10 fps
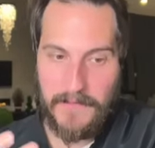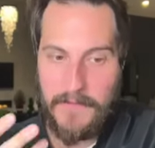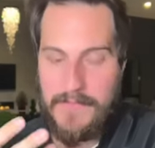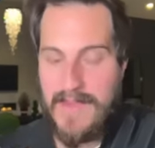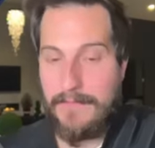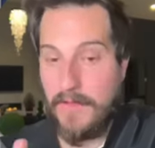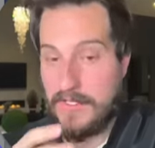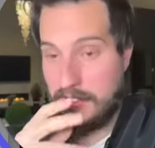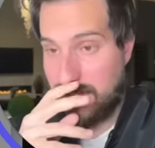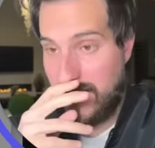from
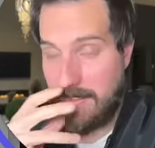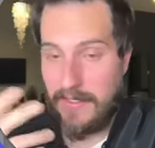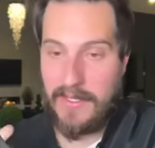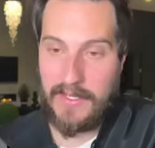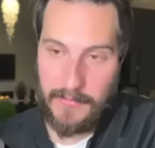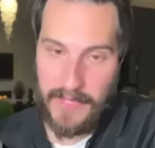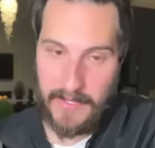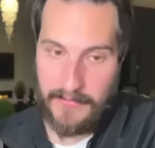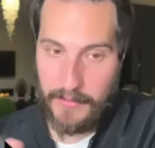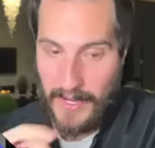Netflix is technically a
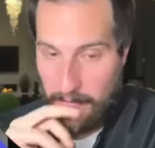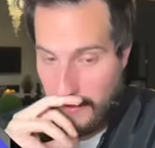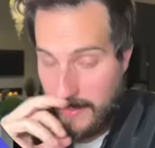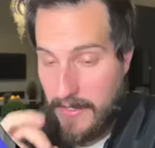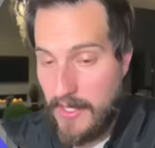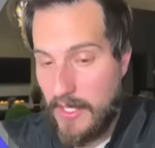competitive threat, right?